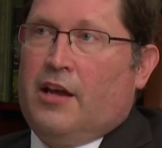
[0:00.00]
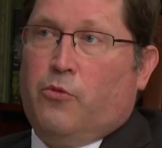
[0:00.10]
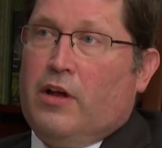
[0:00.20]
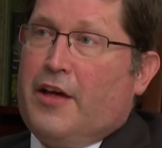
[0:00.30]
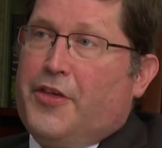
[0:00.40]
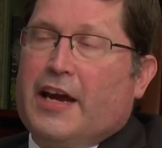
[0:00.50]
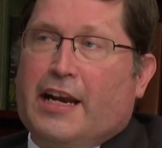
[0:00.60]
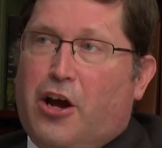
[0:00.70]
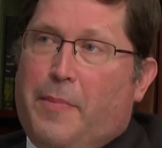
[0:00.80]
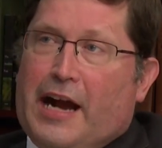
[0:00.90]
Well, I think
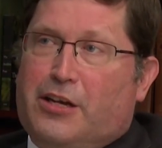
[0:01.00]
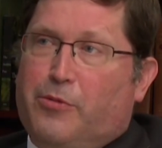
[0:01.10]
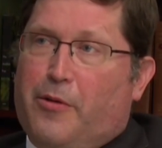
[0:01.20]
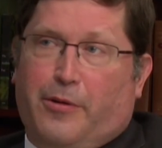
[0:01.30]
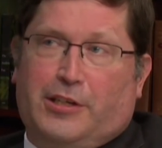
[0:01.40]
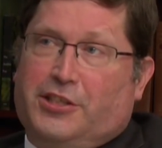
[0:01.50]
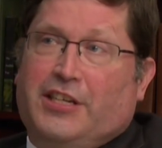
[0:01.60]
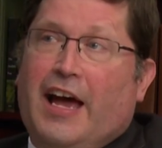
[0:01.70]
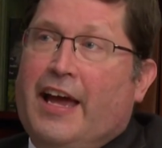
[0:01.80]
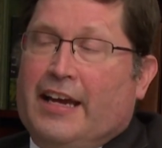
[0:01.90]
I'd go back to what we were just
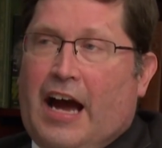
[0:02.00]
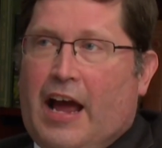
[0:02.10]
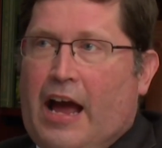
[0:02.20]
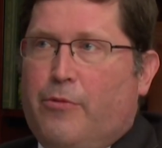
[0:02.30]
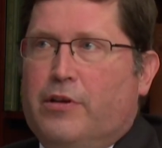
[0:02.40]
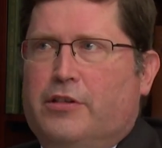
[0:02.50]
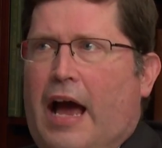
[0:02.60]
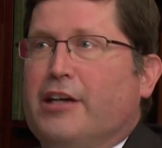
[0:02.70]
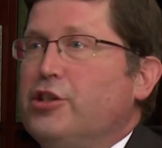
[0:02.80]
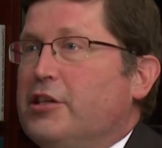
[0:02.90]
saying. I would
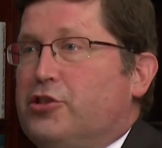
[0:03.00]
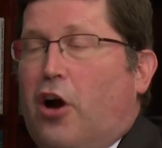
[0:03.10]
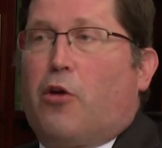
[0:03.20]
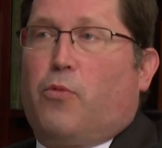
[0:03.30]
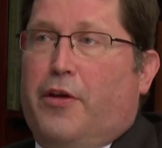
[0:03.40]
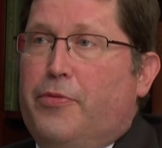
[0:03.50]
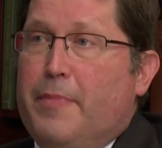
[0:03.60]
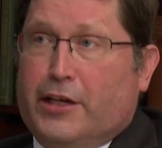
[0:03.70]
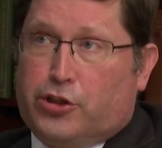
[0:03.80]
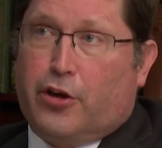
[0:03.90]
actually start with
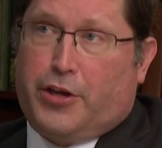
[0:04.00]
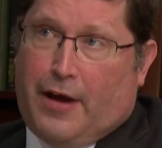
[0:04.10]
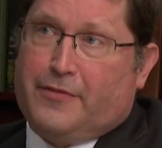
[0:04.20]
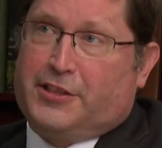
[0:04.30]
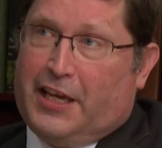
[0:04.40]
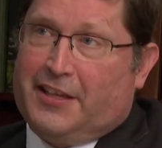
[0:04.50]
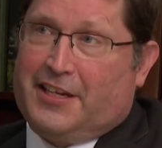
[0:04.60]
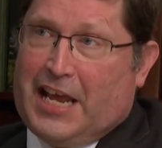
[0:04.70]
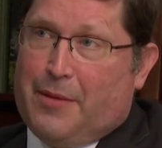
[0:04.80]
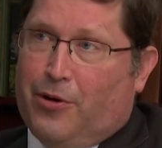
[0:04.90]
make sure you have a seat at
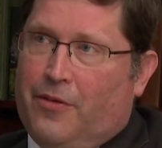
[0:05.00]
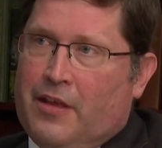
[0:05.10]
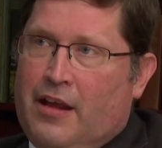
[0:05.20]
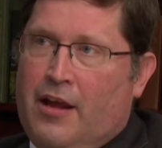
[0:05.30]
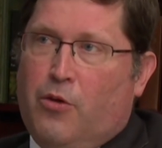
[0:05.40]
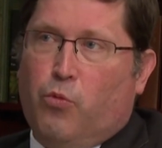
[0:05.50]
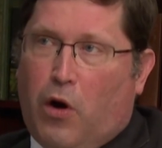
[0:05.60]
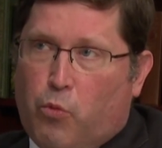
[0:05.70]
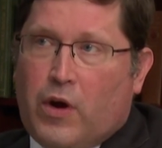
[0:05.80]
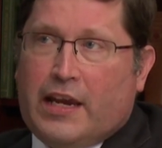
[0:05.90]
the table.
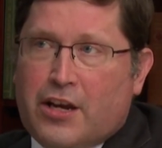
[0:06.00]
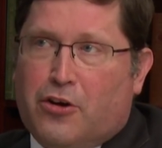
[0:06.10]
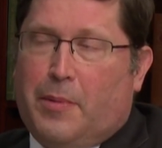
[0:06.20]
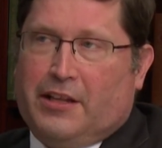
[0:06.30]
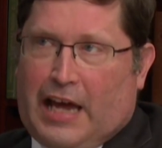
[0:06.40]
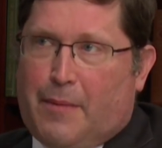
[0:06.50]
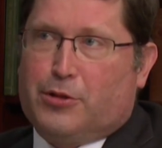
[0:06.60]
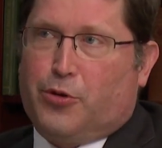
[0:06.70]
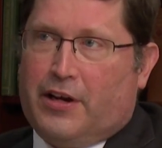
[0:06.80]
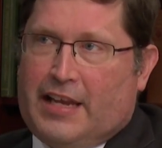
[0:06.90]
What we know about
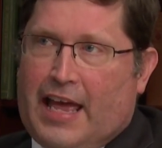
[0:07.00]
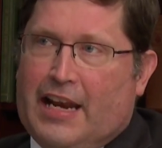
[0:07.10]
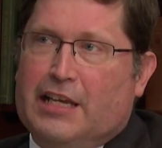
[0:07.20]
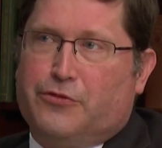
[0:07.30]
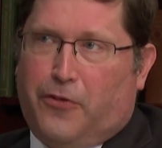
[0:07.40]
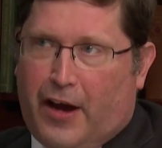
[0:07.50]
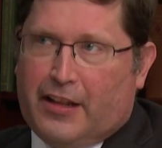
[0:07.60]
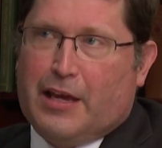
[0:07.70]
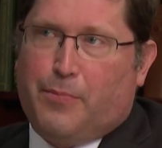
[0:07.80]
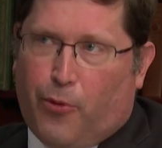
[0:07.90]
laboratory data is
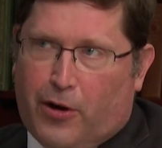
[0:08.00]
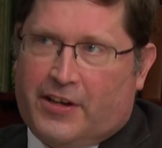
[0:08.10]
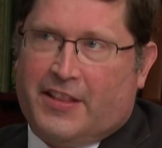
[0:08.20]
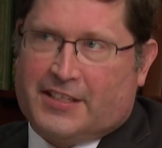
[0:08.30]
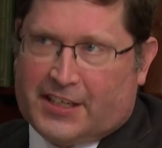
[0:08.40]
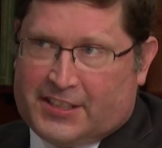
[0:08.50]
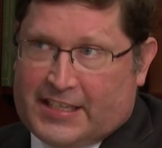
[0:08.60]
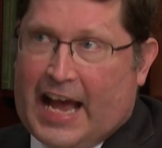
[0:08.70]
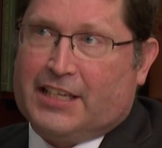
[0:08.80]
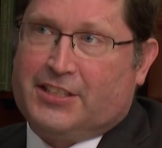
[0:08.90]
vitally important to the
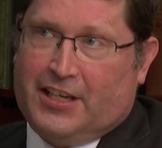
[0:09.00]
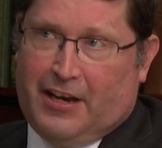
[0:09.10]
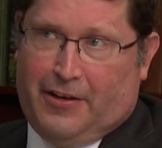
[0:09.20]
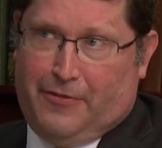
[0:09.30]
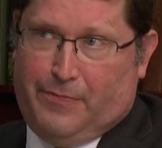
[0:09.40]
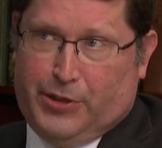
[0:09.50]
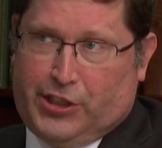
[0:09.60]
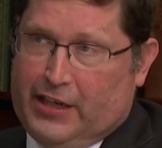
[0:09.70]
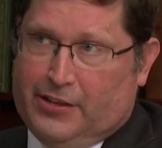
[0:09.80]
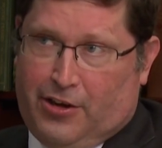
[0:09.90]
success of
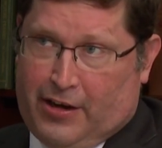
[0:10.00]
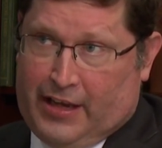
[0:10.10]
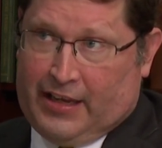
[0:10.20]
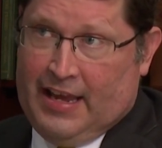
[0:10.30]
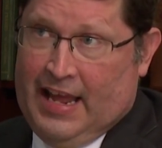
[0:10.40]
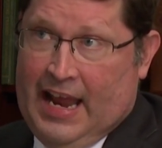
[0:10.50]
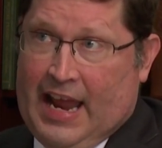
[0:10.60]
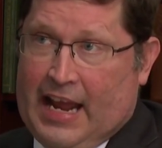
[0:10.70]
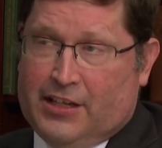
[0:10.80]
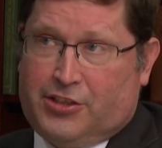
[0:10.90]
machine learning.
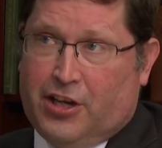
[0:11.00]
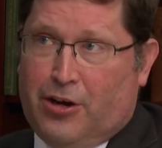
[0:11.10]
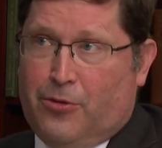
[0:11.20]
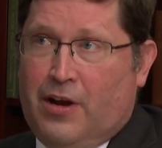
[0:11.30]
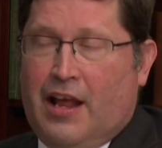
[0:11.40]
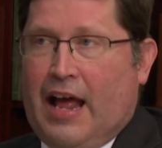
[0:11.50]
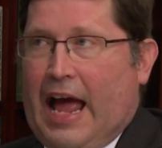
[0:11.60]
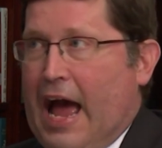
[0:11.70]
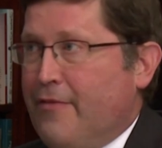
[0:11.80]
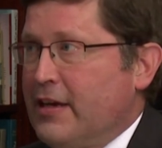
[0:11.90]
And so
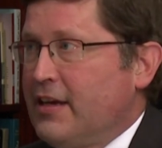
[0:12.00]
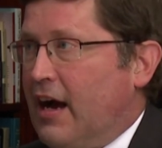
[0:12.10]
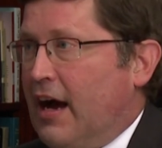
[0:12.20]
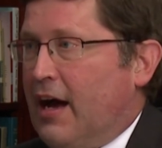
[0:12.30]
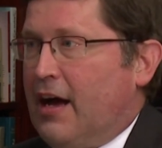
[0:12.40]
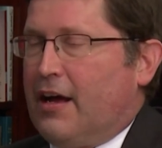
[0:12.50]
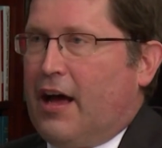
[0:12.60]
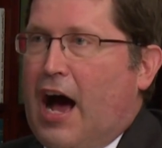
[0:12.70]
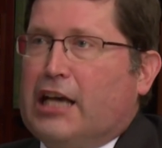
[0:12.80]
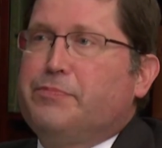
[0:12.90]
having
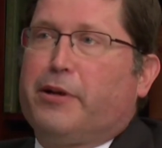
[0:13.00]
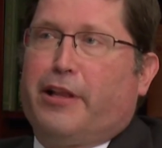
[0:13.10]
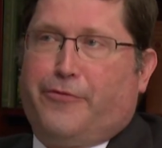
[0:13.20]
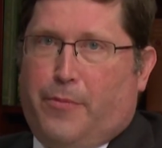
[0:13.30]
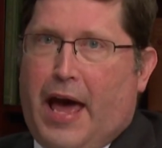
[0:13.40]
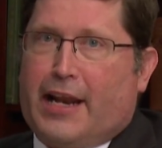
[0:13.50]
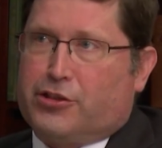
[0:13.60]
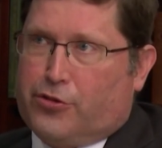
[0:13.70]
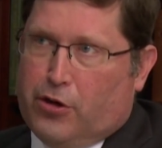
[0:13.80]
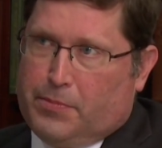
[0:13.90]
a hospital
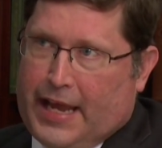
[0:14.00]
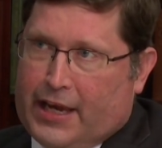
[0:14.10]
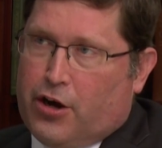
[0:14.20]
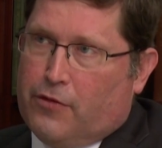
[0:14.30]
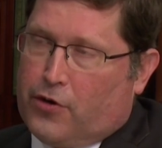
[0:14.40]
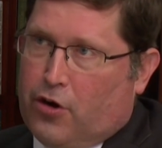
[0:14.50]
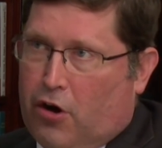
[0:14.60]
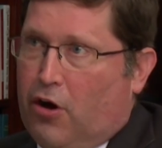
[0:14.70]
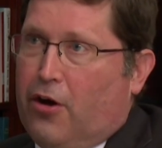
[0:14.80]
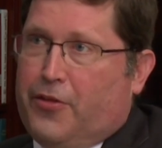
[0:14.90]
informatics group take over
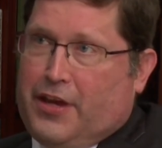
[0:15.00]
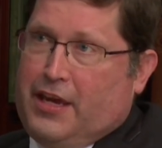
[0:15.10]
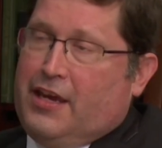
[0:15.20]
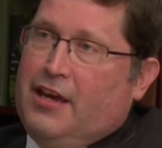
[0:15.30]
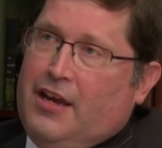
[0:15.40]
all the